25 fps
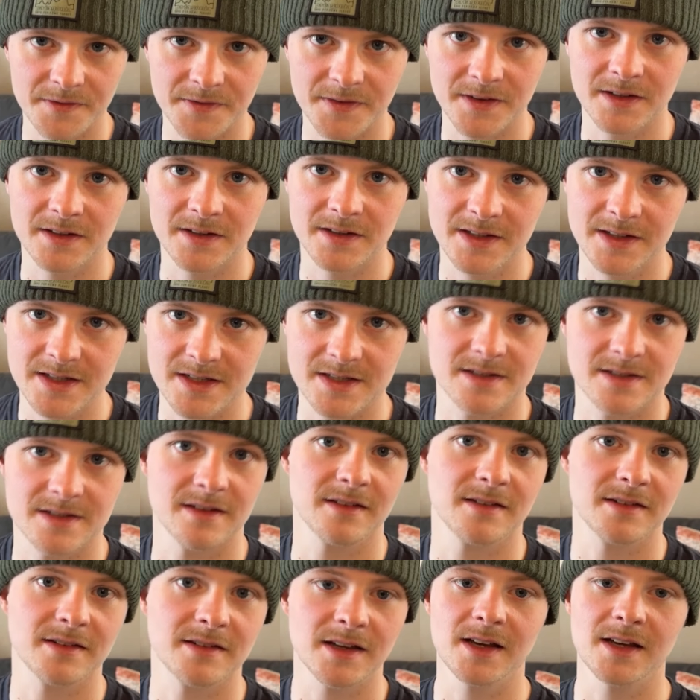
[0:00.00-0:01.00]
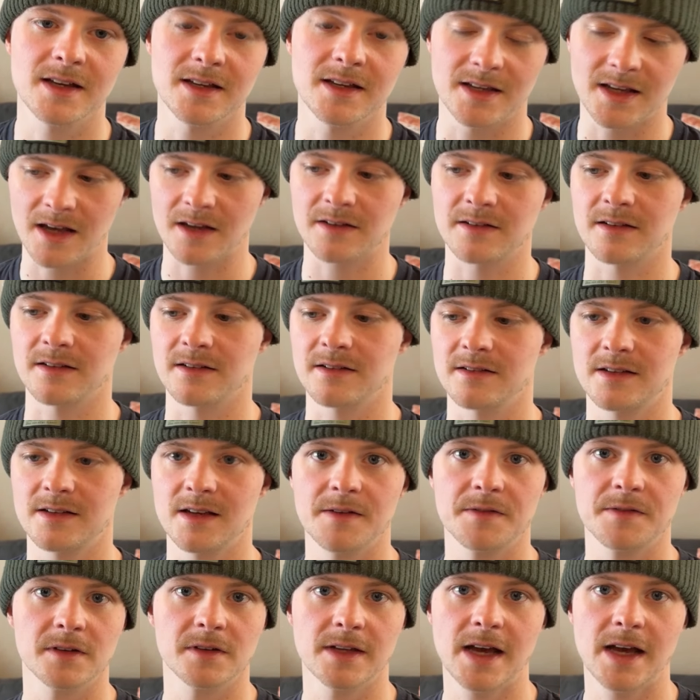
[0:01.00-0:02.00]
at least to say, yes, this is
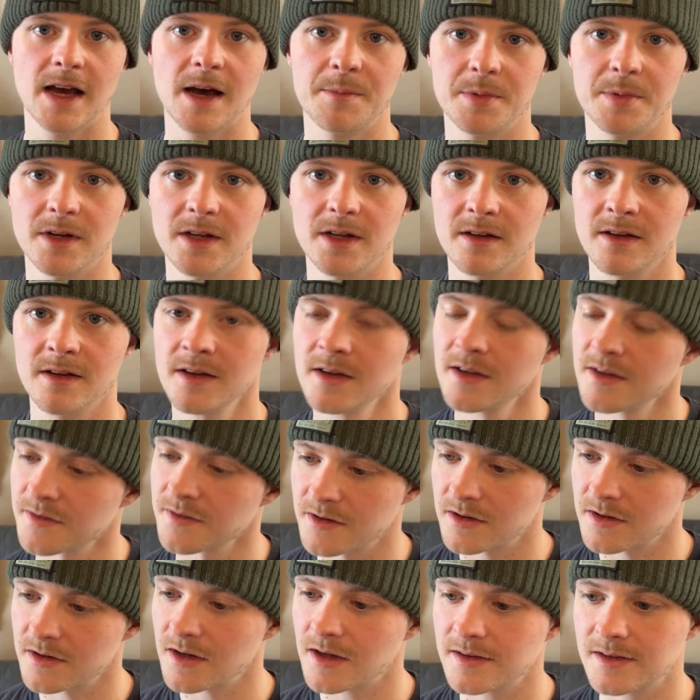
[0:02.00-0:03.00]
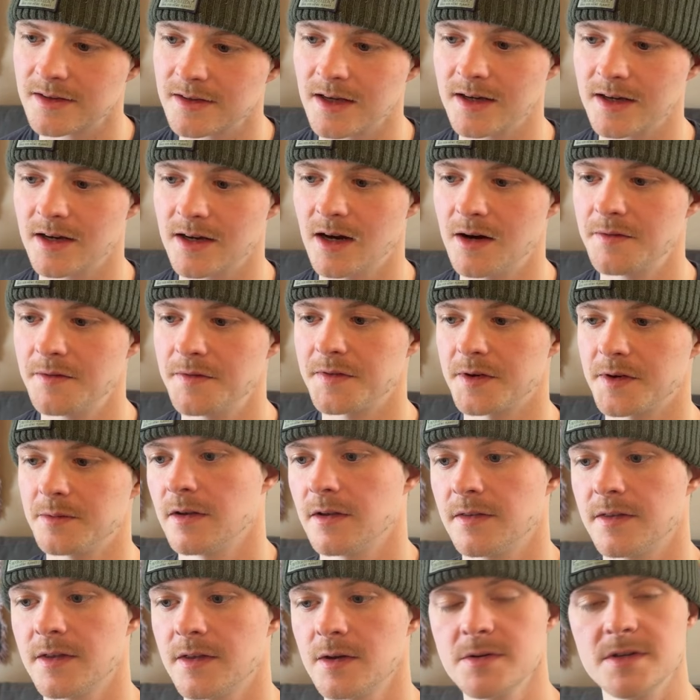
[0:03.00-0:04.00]
definitely happening. They're not that confident.
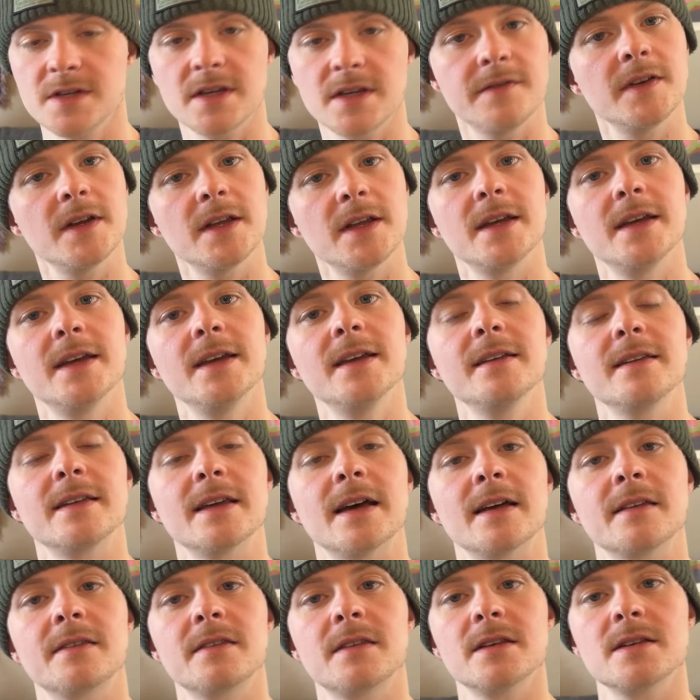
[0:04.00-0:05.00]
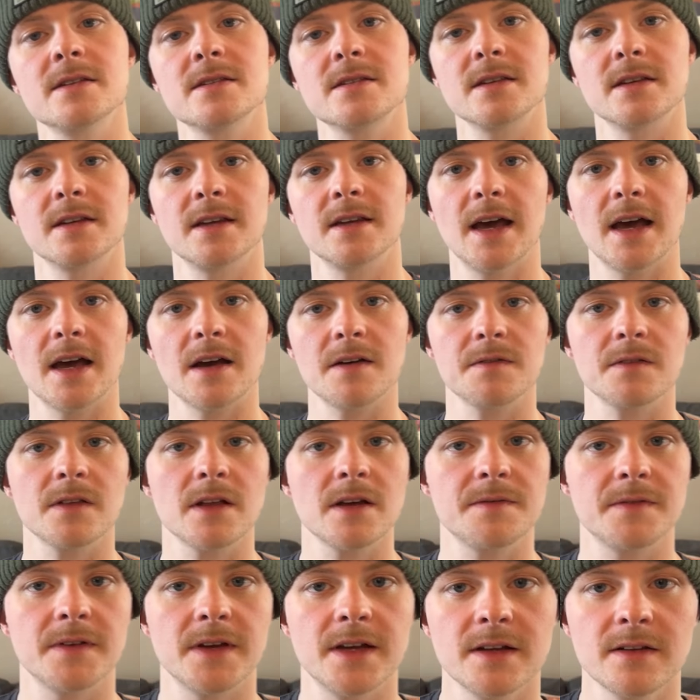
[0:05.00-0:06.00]
There was even a hint at this in
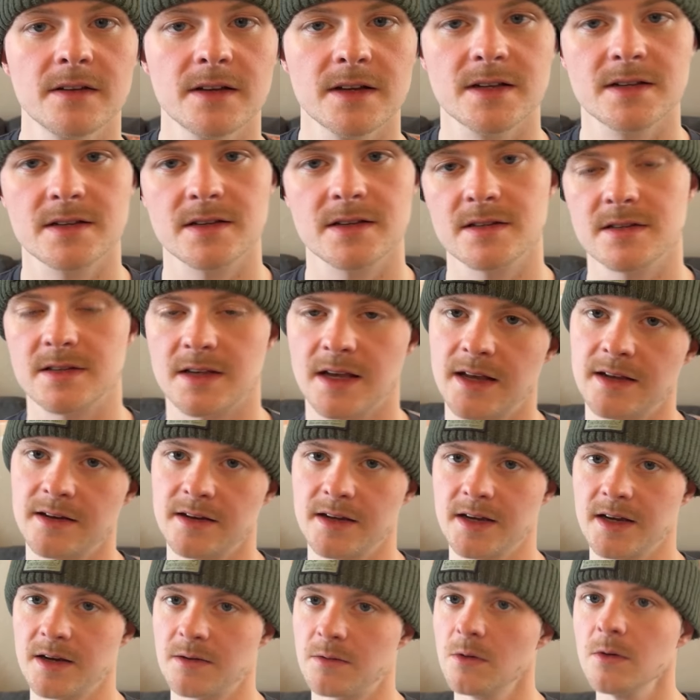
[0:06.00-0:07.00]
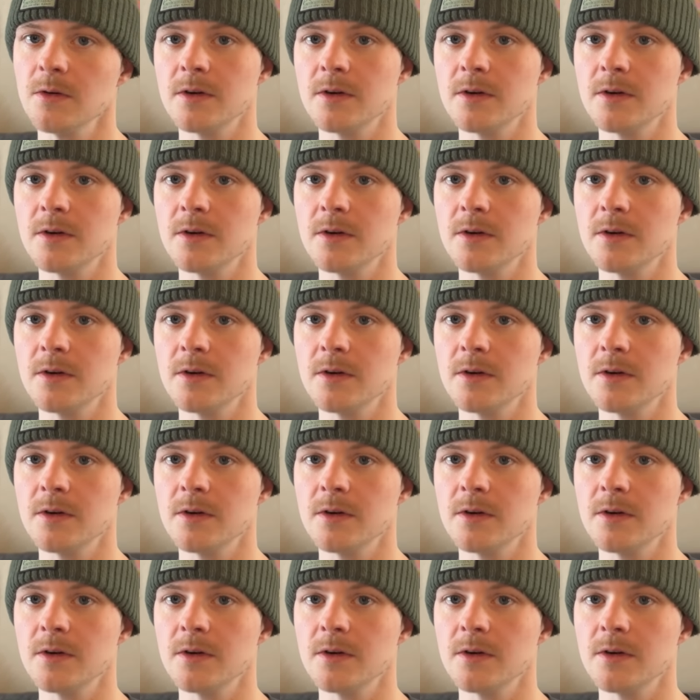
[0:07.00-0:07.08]
Half-Life Alyx's ending. I won't